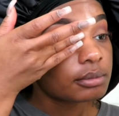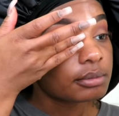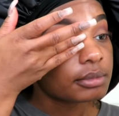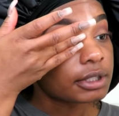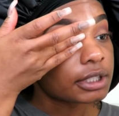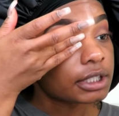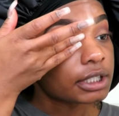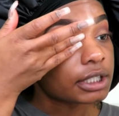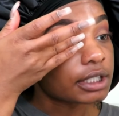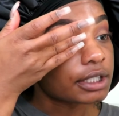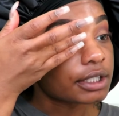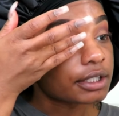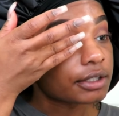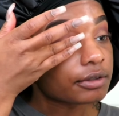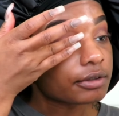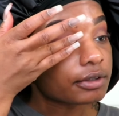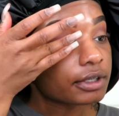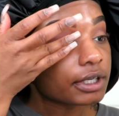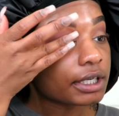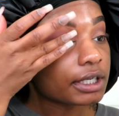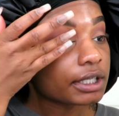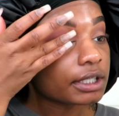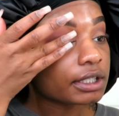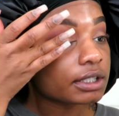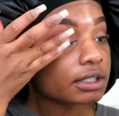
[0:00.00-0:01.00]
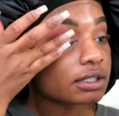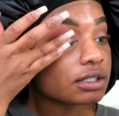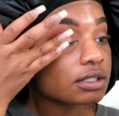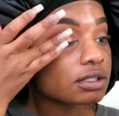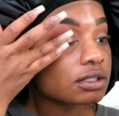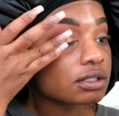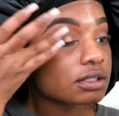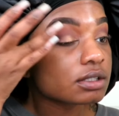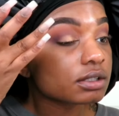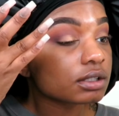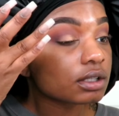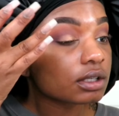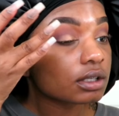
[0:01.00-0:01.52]
But yeah, you guys,
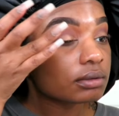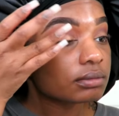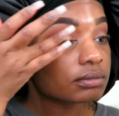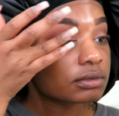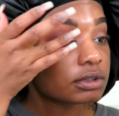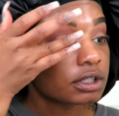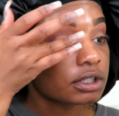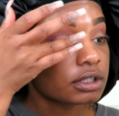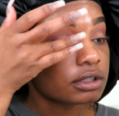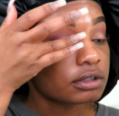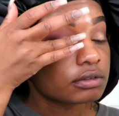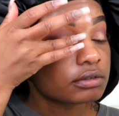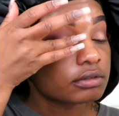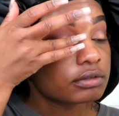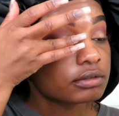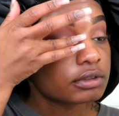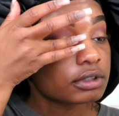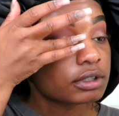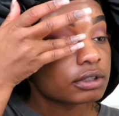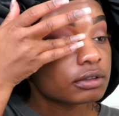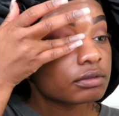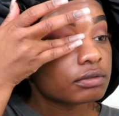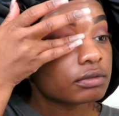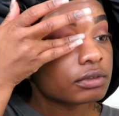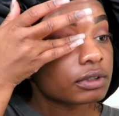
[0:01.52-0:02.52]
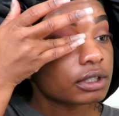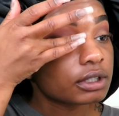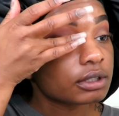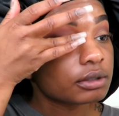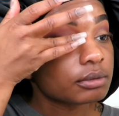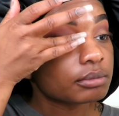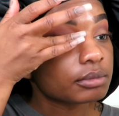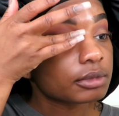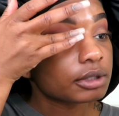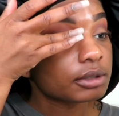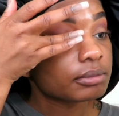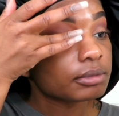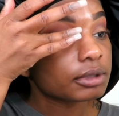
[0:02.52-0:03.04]
I'm trying to
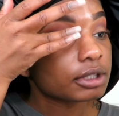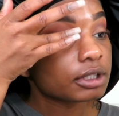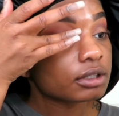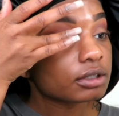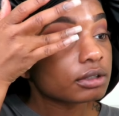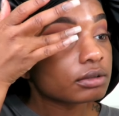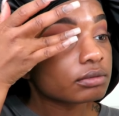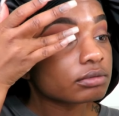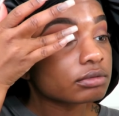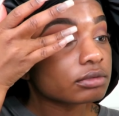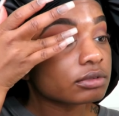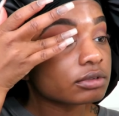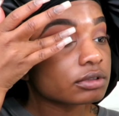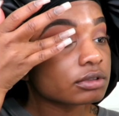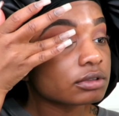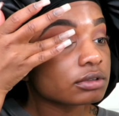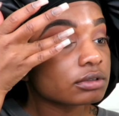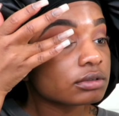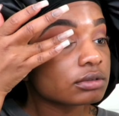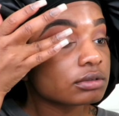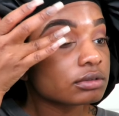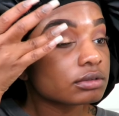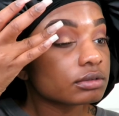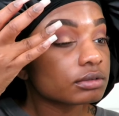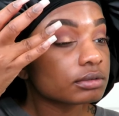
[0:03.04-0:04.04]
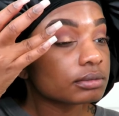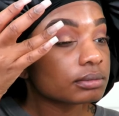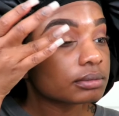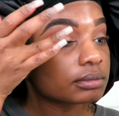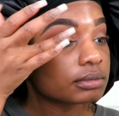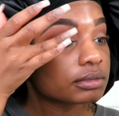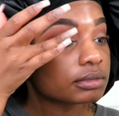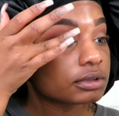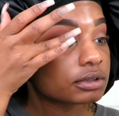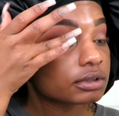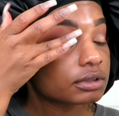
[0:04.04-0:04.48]
revamp my makeup room